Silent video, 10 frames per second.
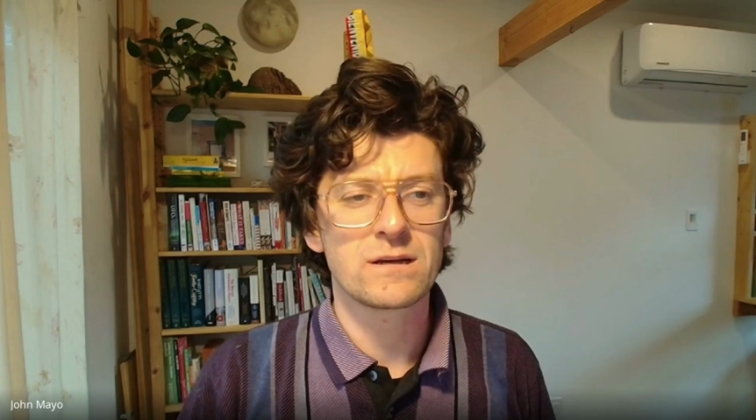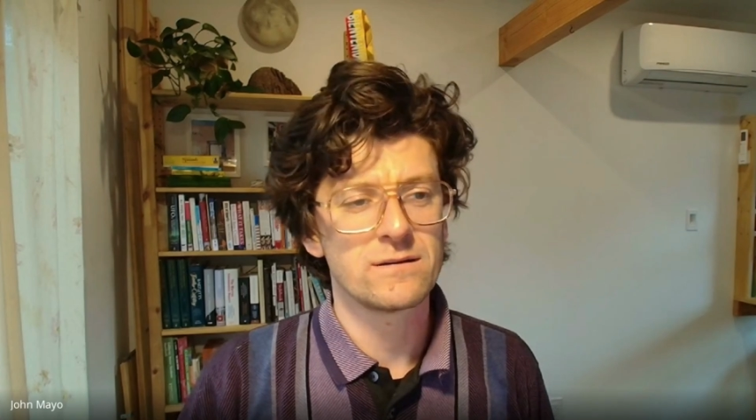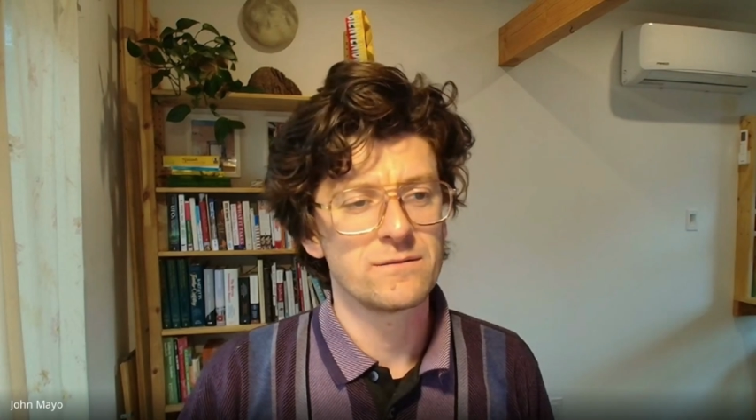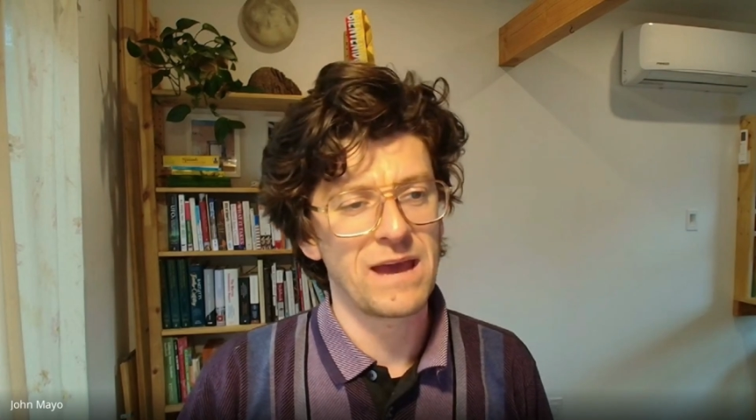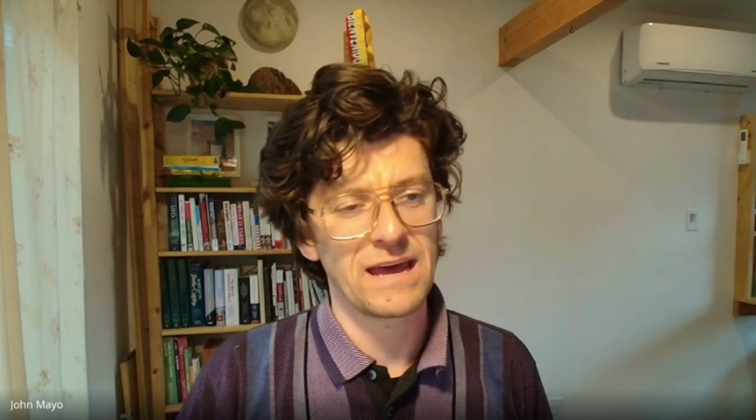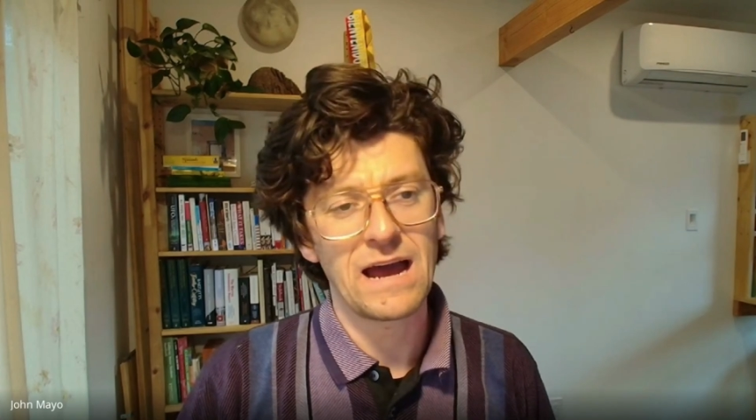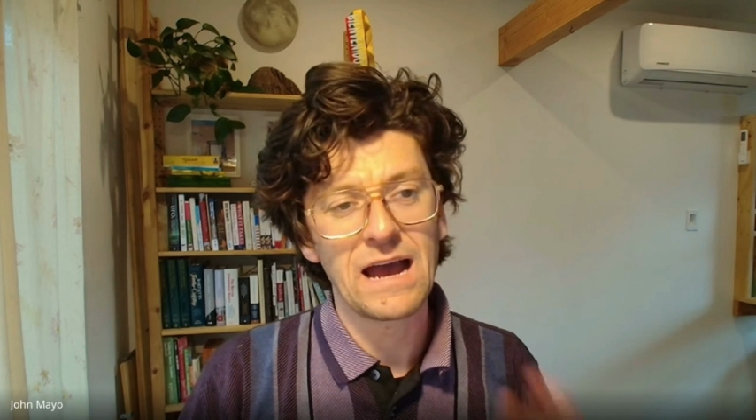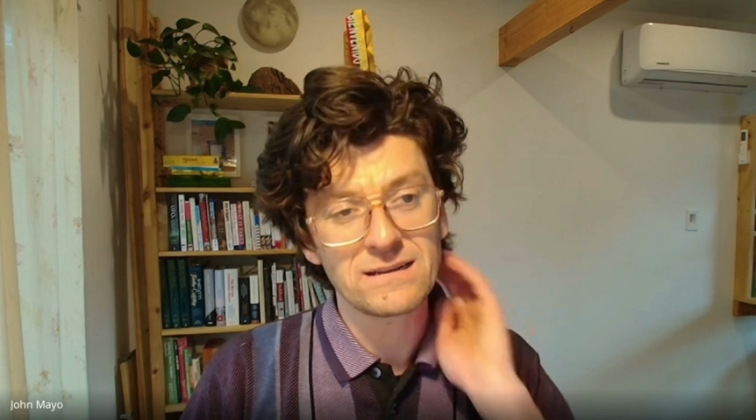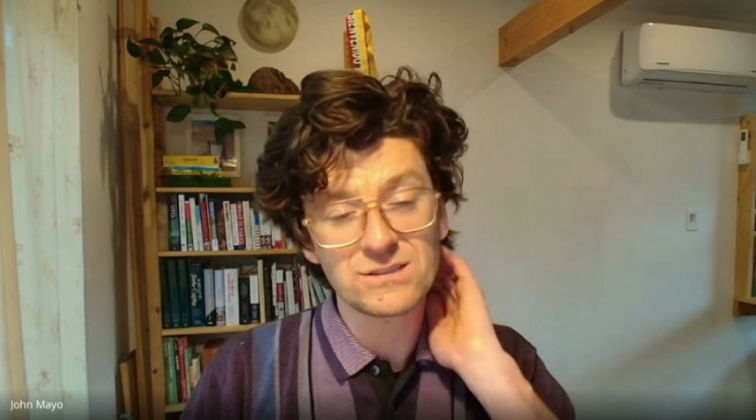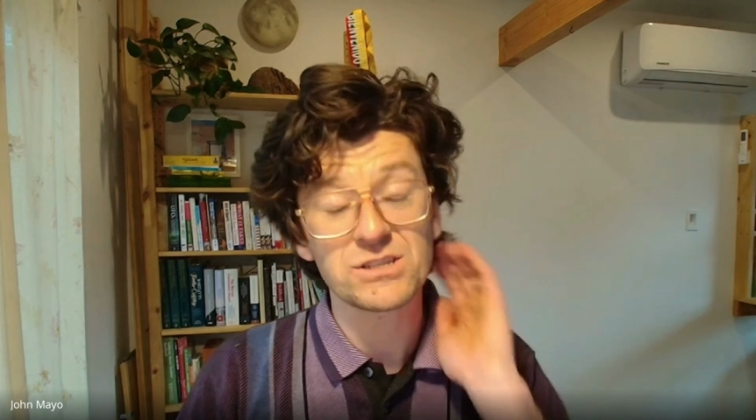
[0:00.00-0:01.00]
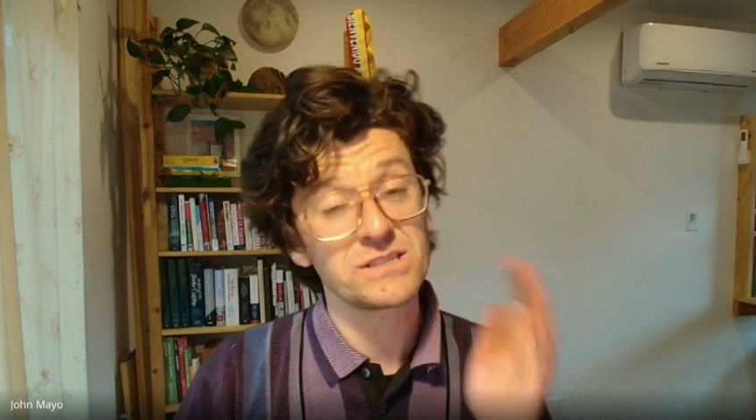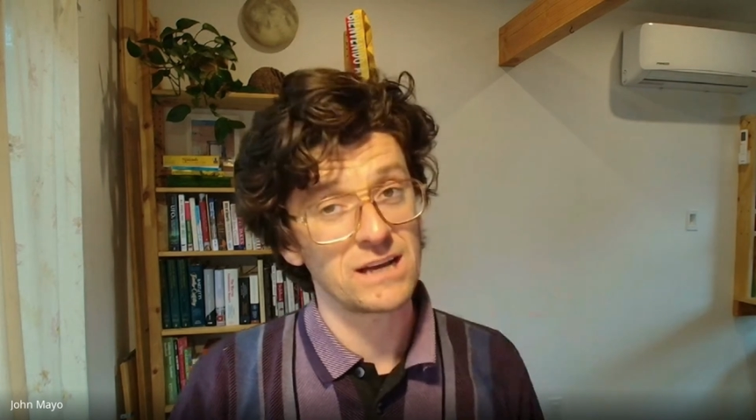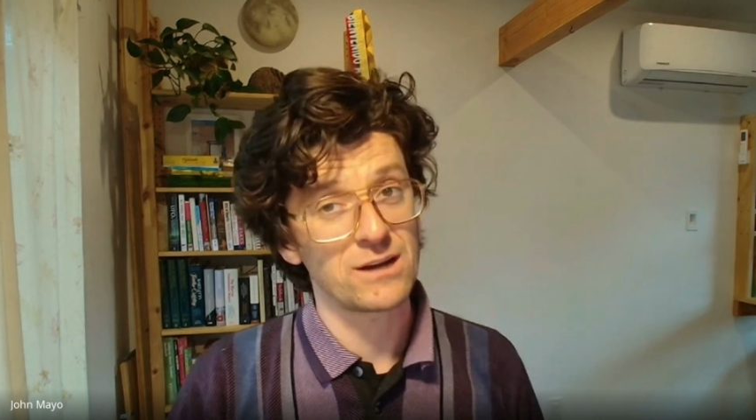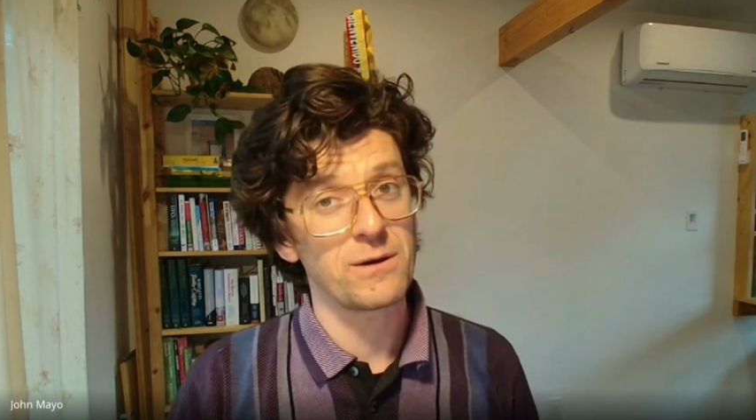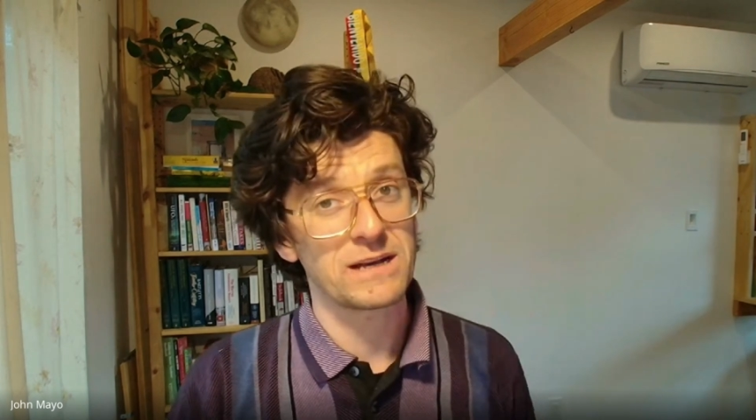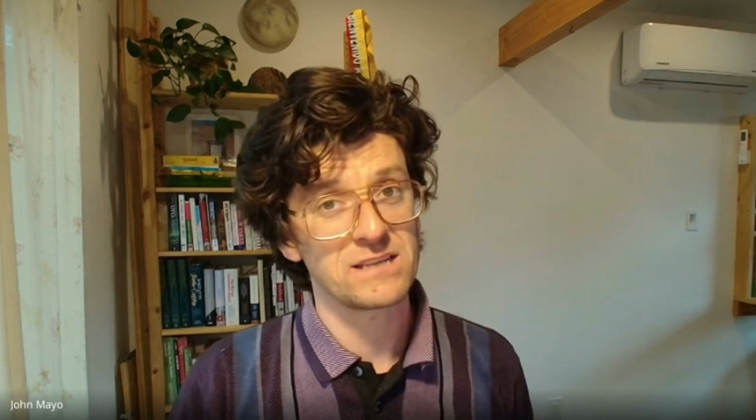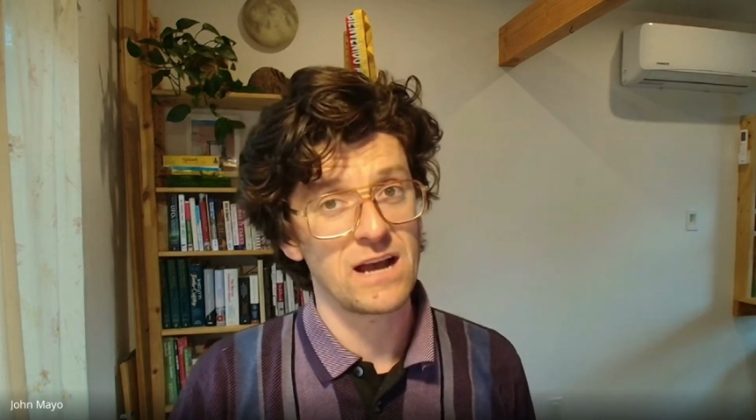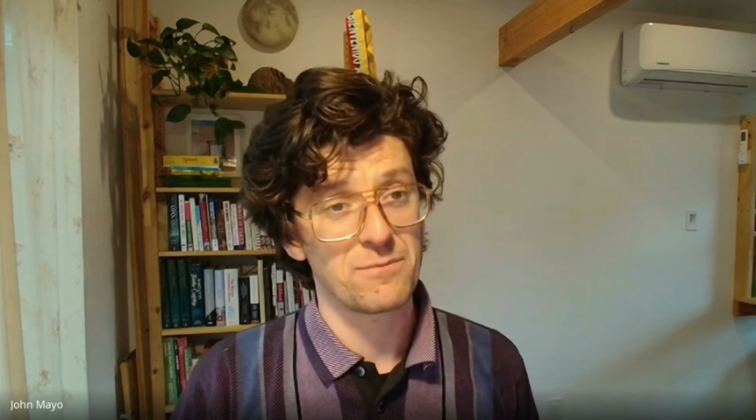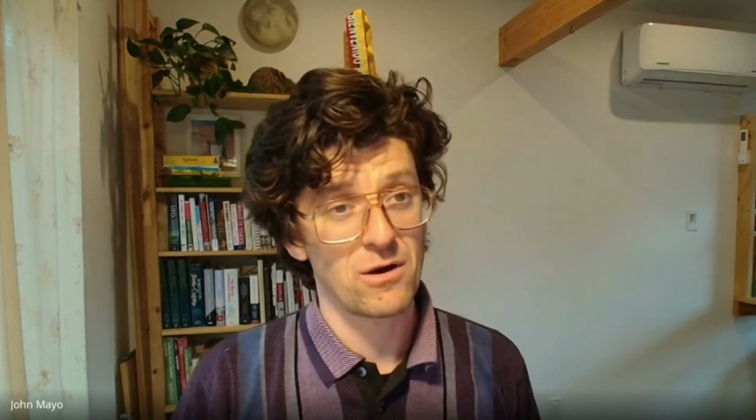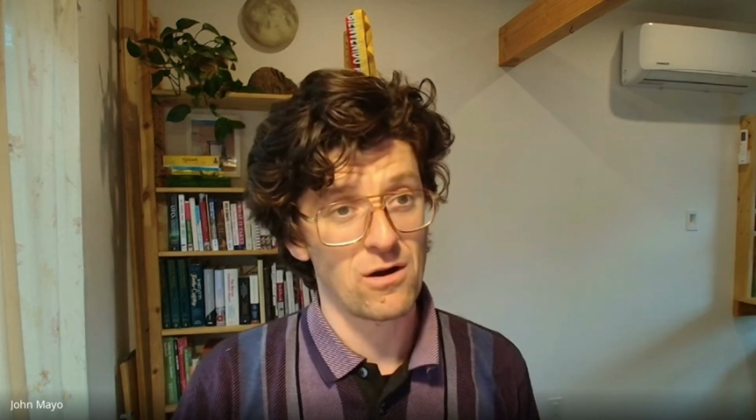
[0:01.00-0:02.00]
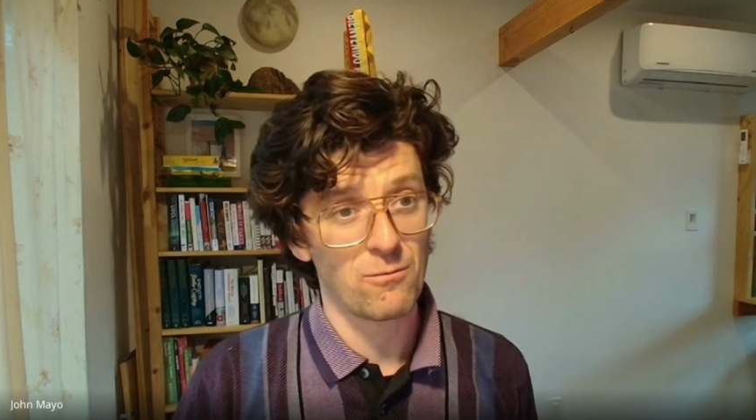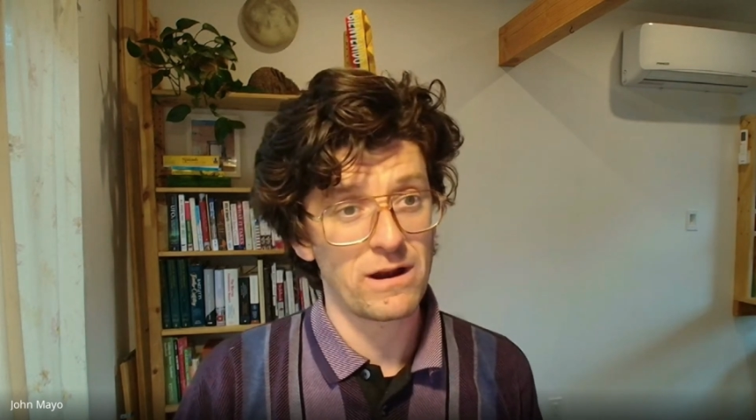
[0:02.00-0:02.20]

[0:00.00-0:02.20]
man, just like quick sidebar,